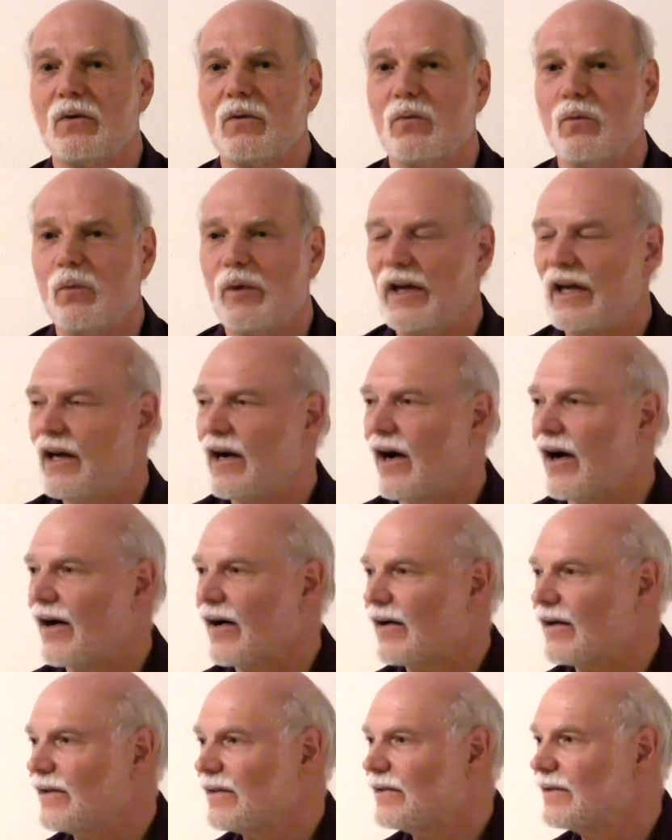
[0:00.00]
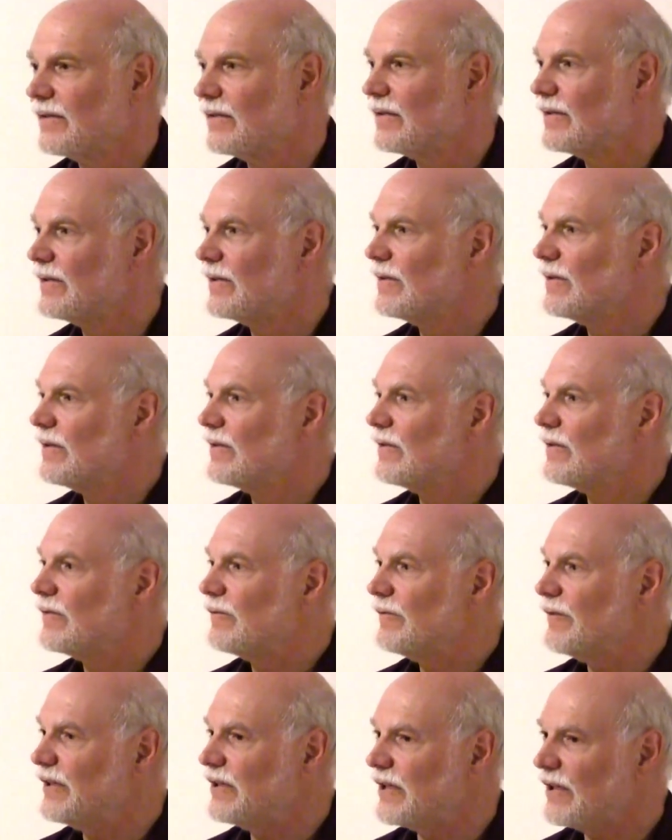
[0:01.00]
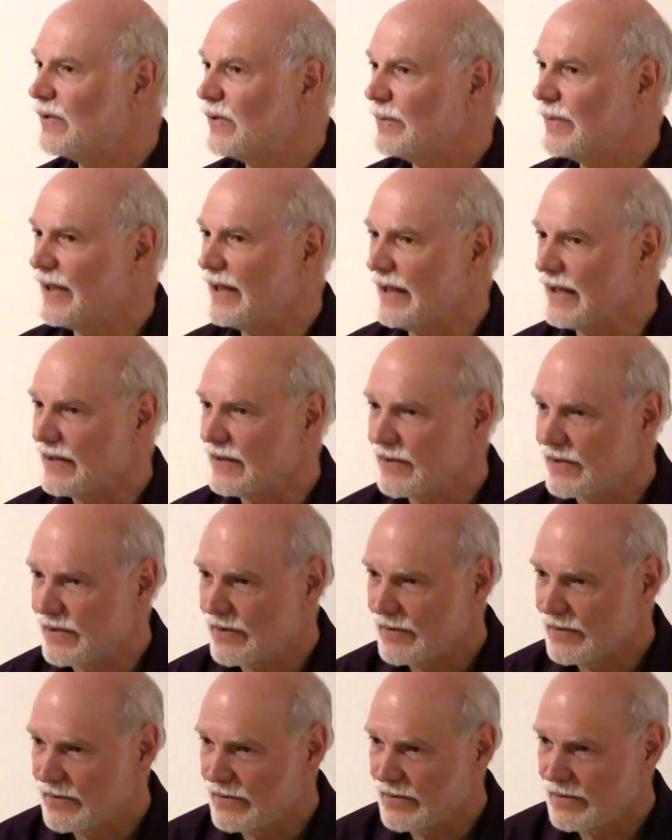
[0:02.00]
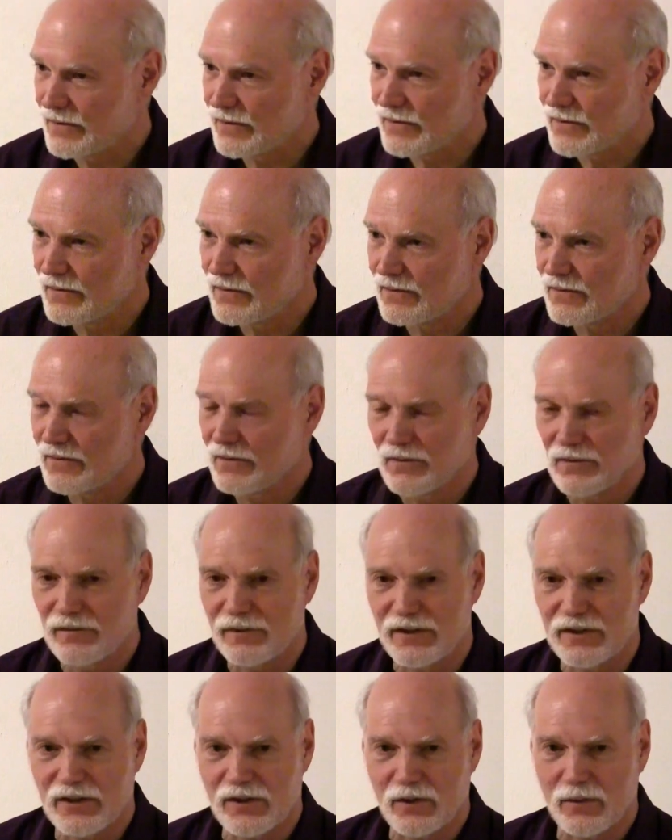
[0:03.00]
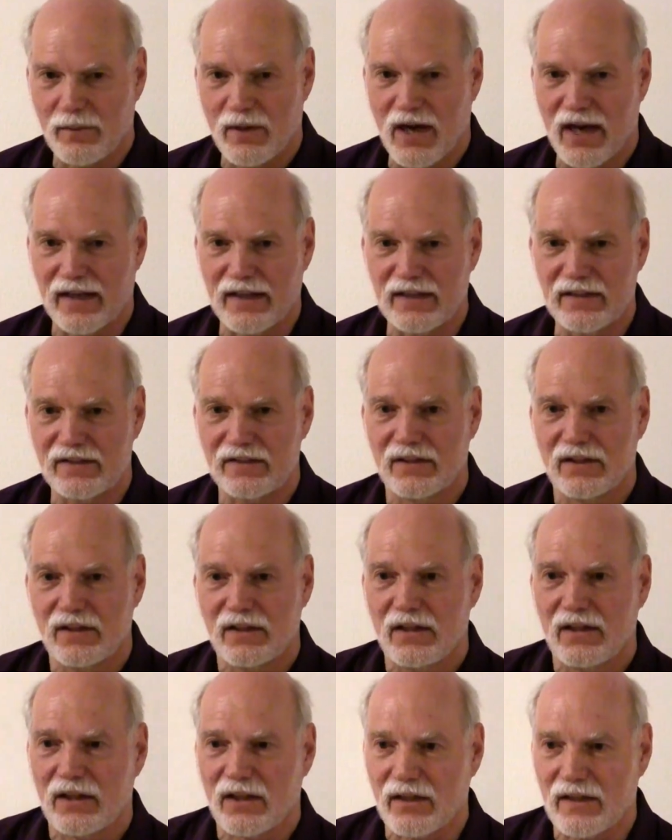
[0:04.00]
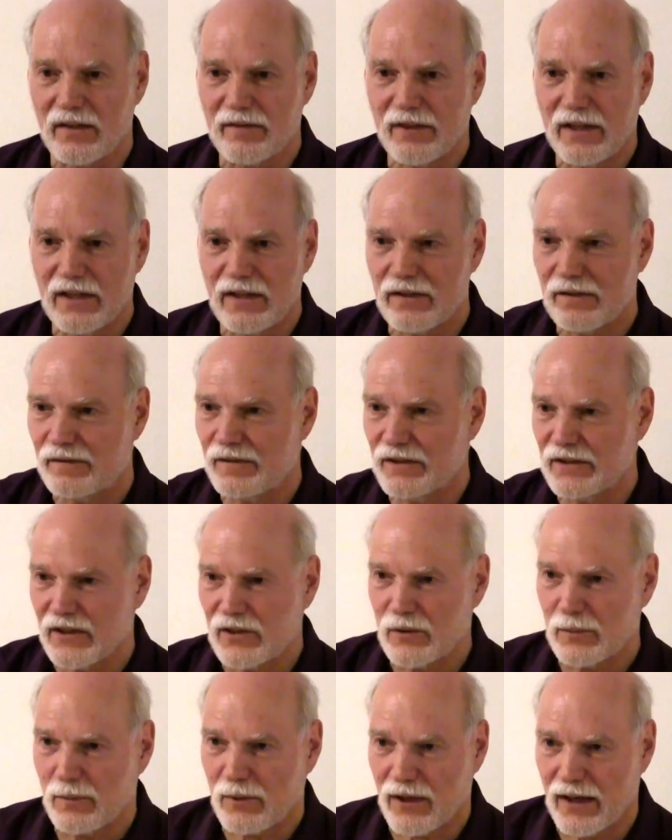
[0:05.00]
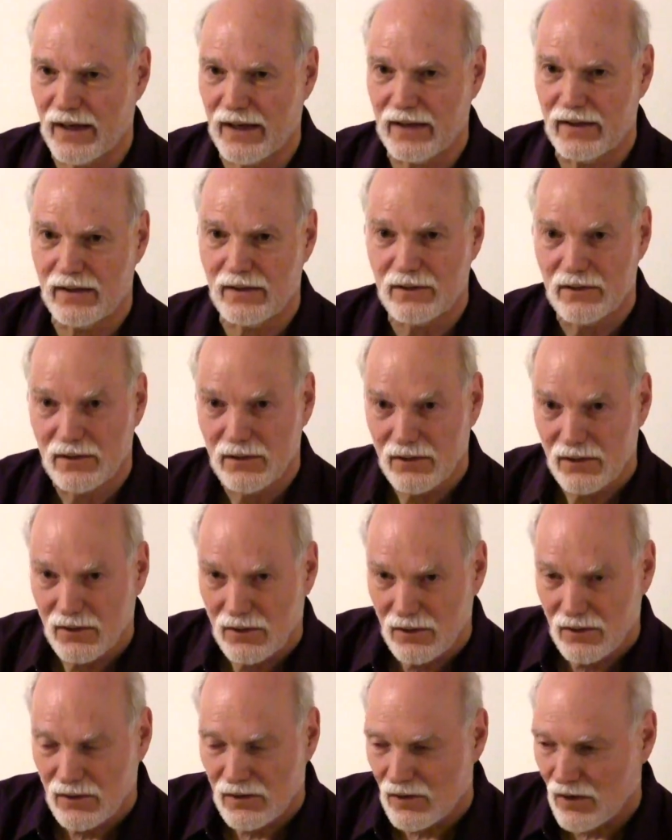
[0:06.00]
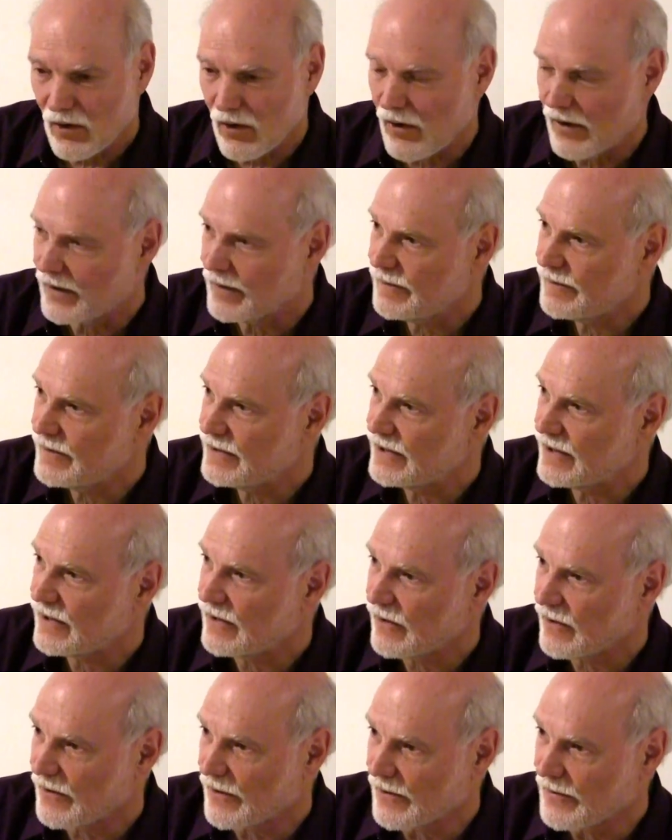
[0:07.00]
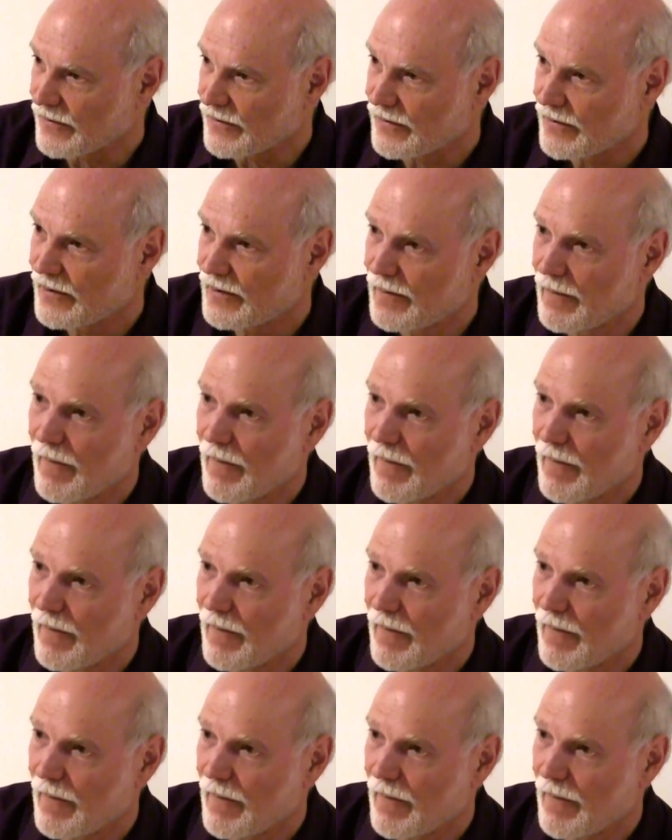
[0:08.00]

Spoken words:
We are physical beings, physical bodies, living in a physical plane on a physical earth.